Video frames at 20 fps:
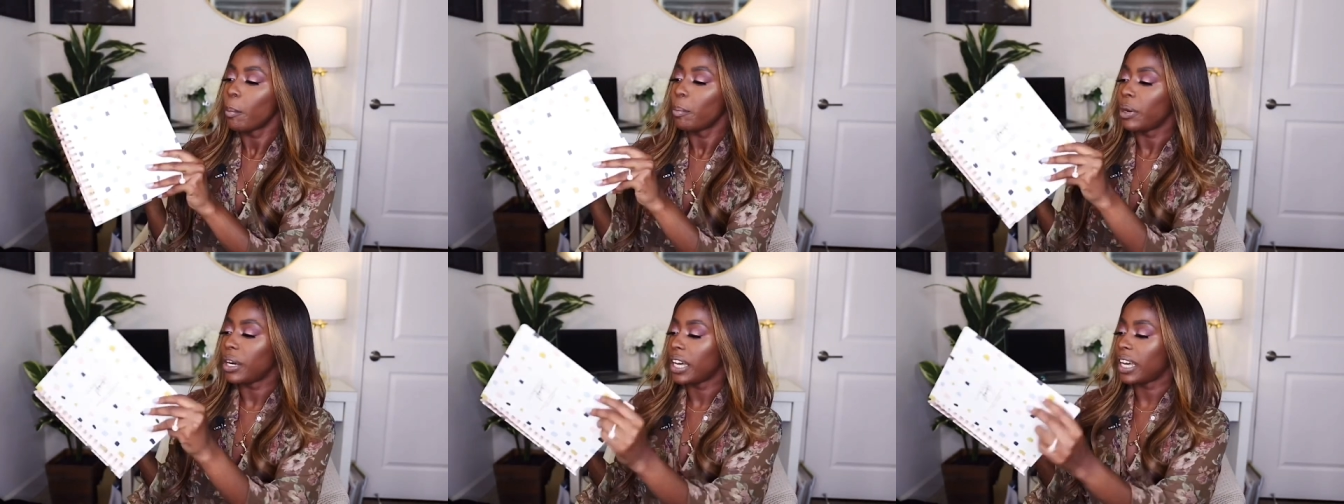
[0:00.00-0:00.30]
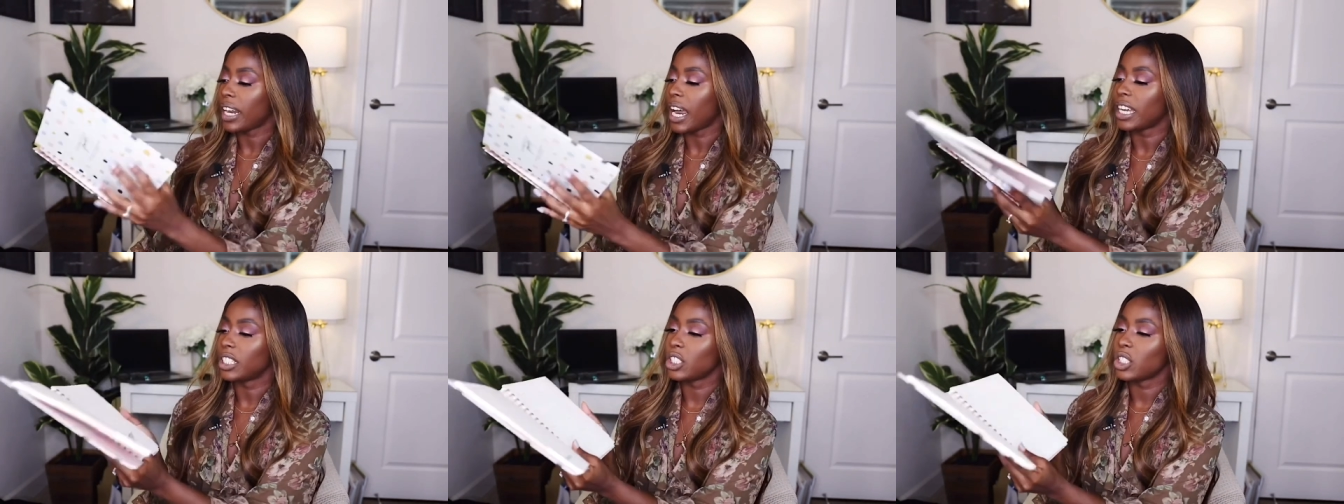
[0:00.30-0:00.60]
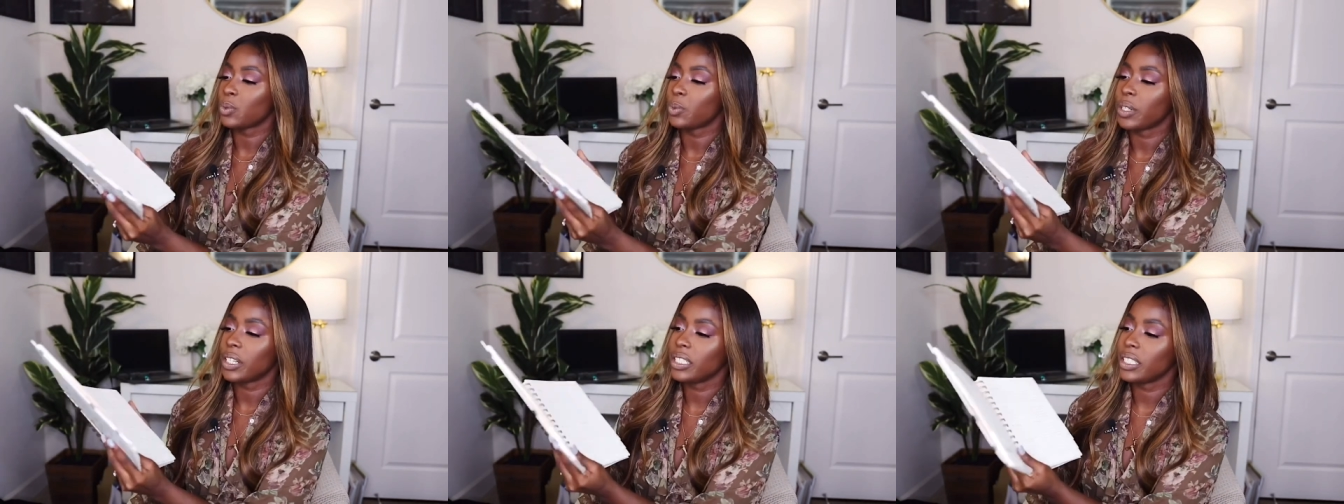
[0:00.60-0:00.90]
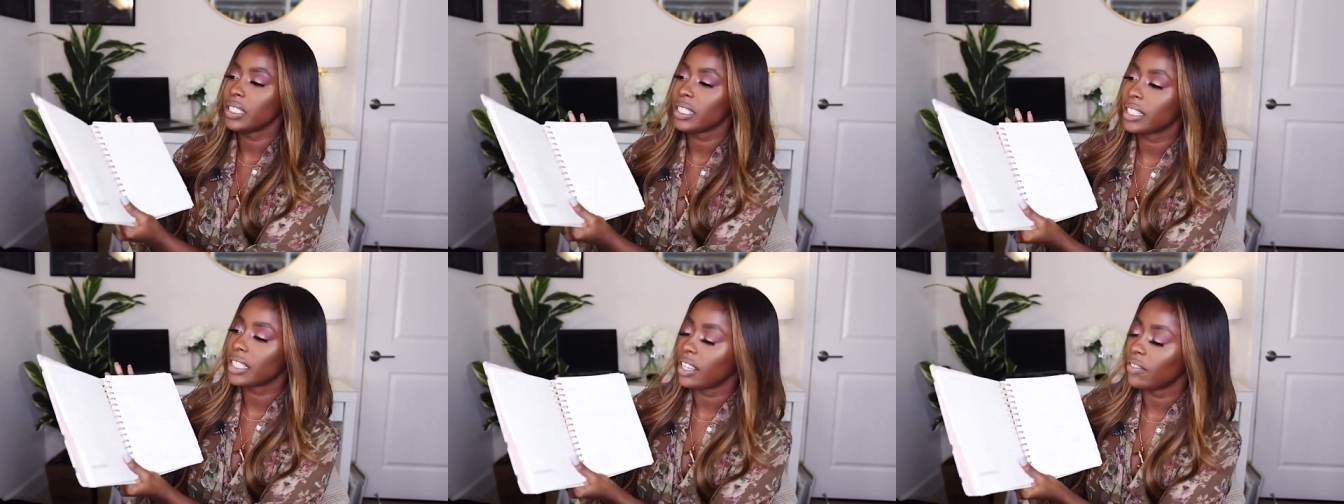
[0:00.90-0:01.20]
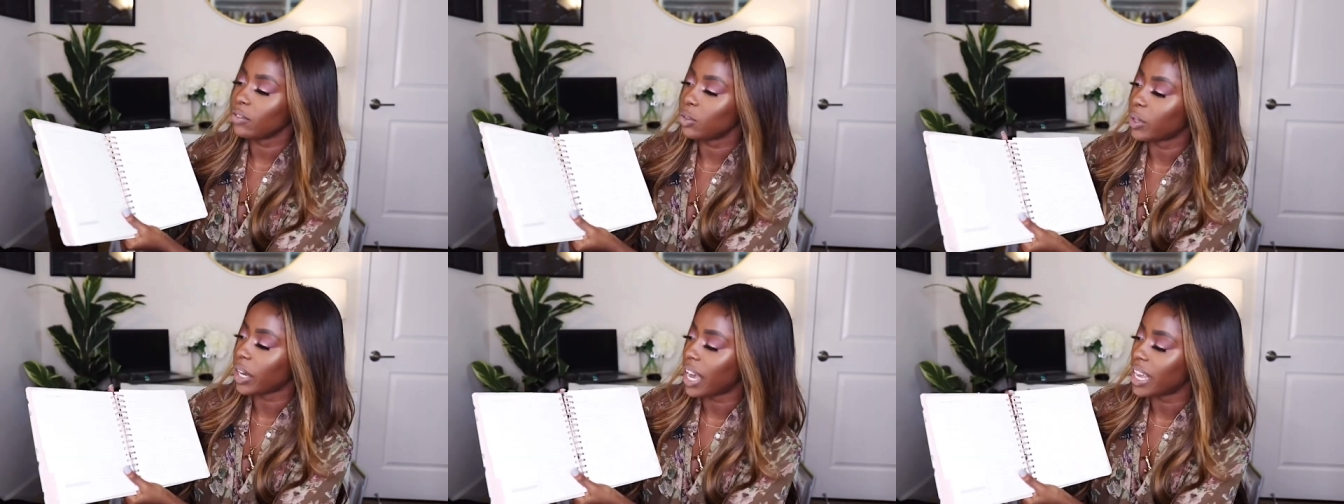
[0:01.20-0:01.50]
but I just wanted to
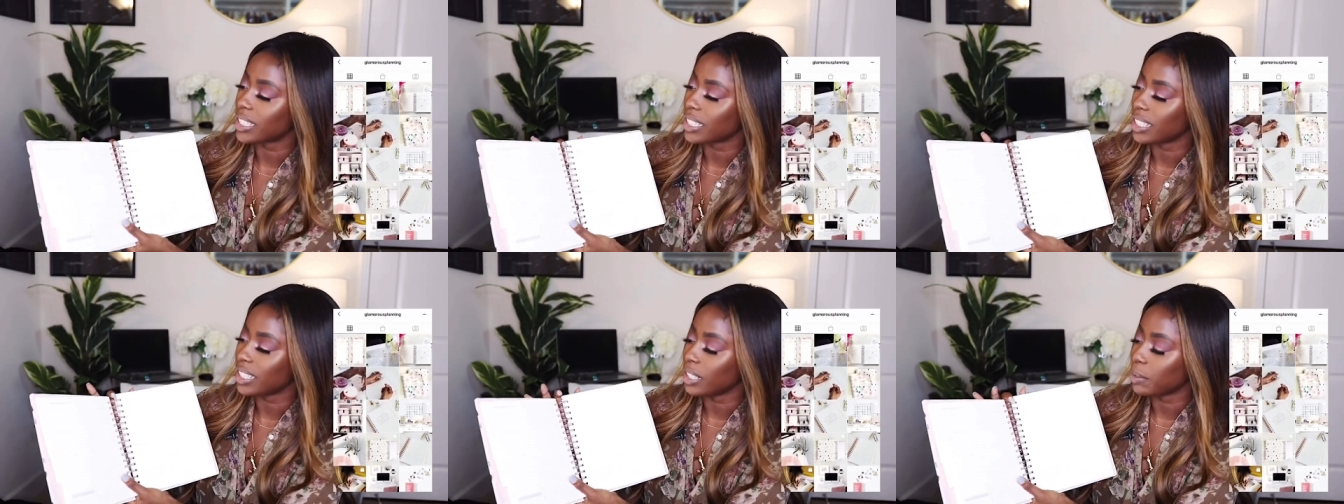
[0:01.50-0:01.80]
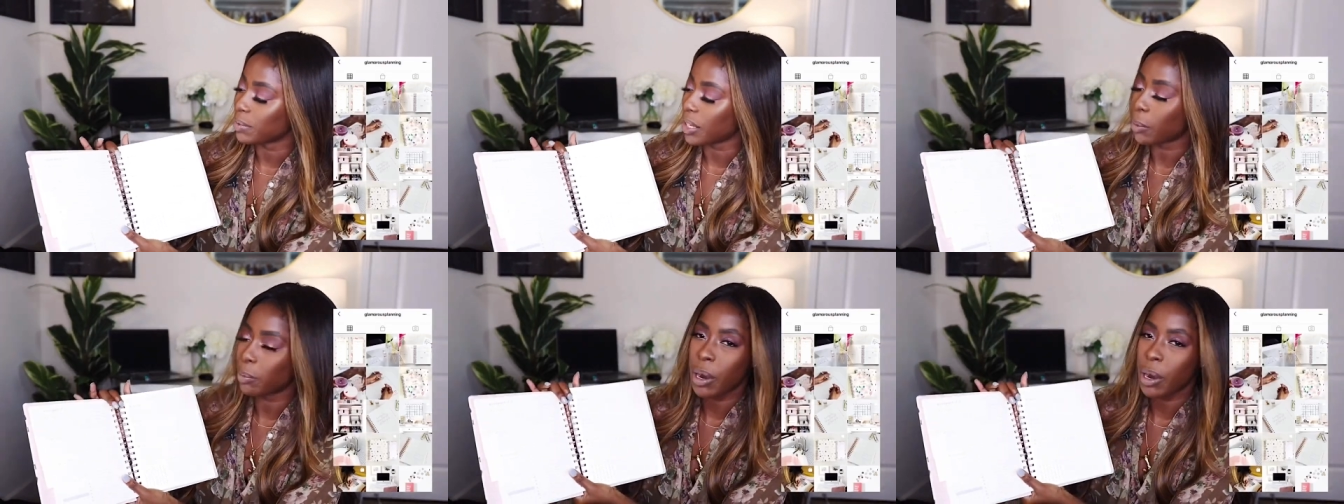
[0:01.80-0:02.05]
give you guys a glimpse.